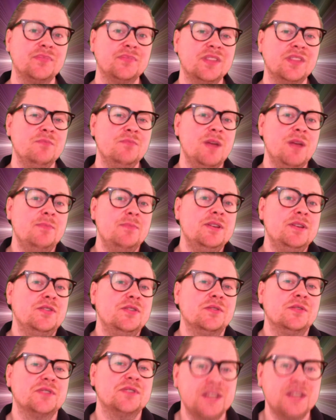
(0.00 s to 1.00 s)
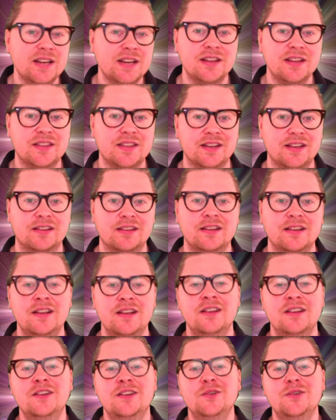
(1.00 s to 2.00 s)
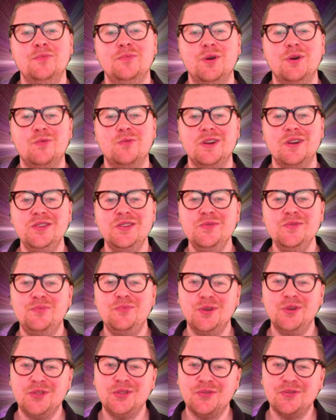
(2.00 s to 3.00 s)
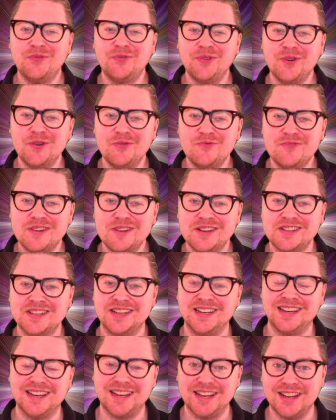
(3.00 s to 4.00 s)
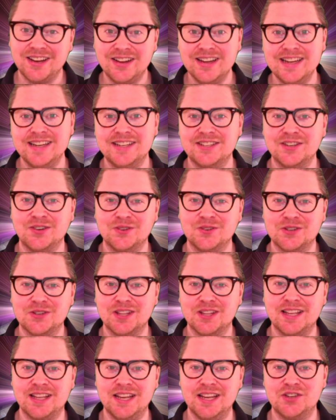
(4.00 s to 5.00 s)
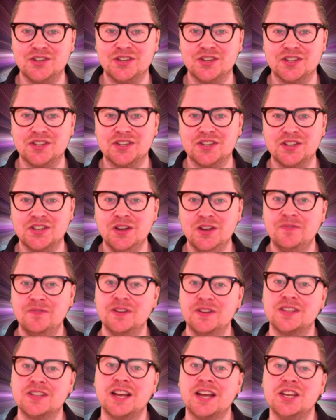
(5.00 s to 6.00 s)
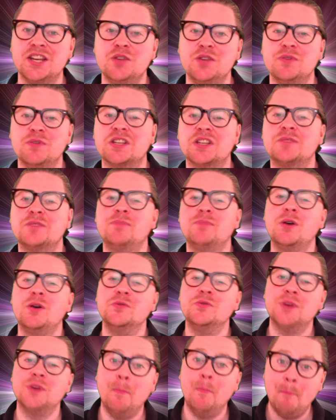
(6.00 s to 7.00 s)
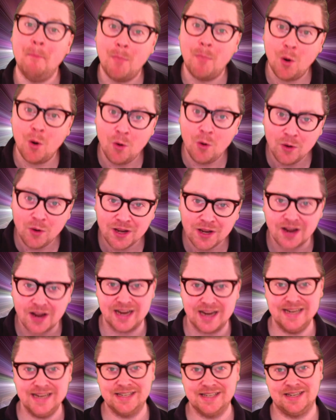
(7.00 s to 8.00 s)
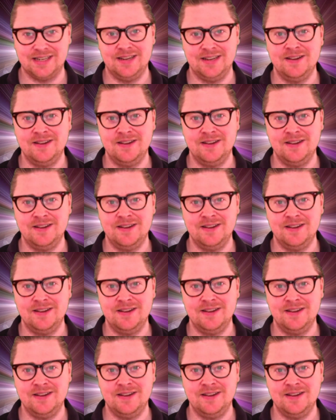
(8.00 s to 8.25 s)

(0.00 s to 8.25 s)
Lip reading: maybe you don't see anything. But when you put the fluorescent light onto the kitchen surface and you expose more light,